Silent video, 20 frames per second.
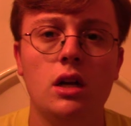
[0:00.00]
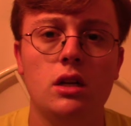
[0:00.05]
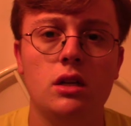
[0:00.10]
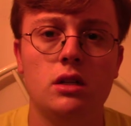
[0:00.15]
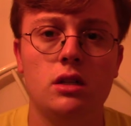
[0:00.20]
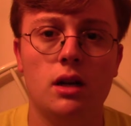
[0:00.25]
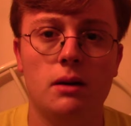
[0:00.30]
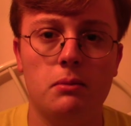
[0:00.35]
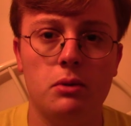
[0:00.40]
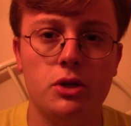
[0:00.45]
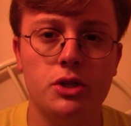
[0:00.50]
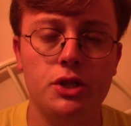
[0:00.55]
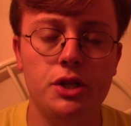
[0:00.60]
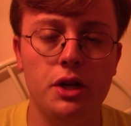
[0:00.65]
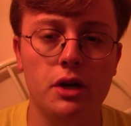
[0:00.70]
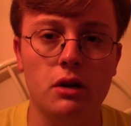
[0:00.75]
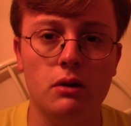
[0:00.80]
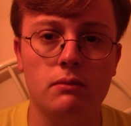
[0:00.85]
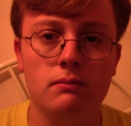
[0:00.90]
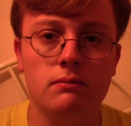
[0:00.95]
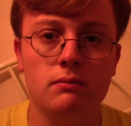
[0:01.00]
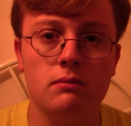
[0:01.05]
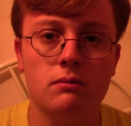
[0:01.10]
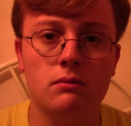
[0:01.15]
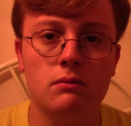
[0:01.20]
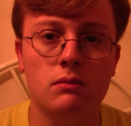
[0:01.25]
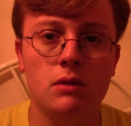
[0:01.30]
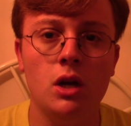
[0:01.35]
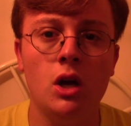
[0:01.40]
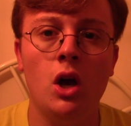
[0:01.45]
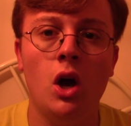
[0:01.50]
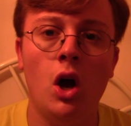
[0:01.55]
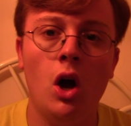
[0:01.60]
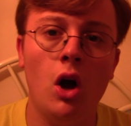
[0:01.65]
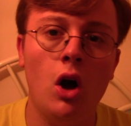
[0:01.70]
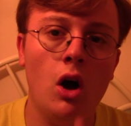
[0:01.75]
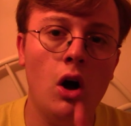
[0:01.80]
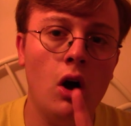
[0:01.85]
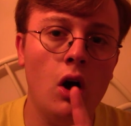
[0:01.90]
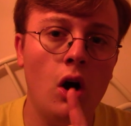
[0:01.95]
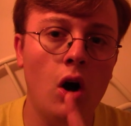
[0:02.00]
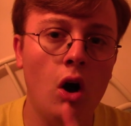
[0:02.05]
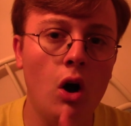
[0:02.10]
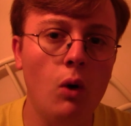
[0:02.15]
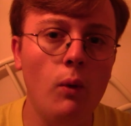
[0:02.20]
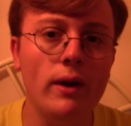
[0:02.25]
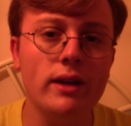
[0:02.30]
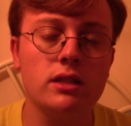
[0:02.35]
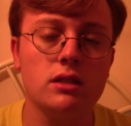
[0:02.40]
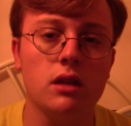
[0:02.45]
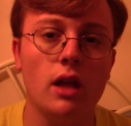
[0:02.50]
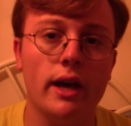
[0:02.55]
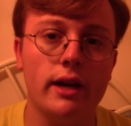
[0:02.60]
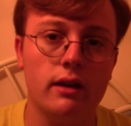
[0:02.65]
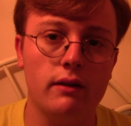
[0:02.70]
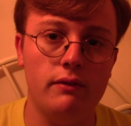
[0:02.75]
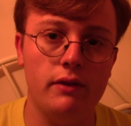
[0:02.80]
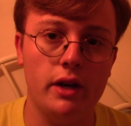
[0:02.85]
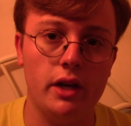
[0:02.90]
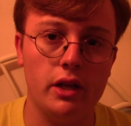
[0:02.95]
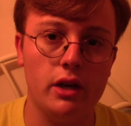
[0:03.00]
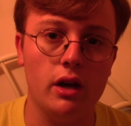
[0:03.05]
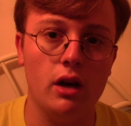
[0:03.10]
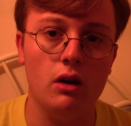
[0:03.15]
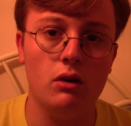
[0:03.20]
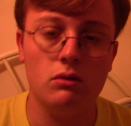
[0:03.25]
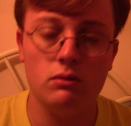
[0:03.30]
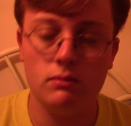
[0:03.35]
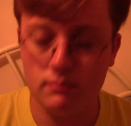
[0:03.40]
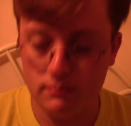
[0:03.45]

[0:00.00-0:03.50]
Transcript: Number two, always like a video.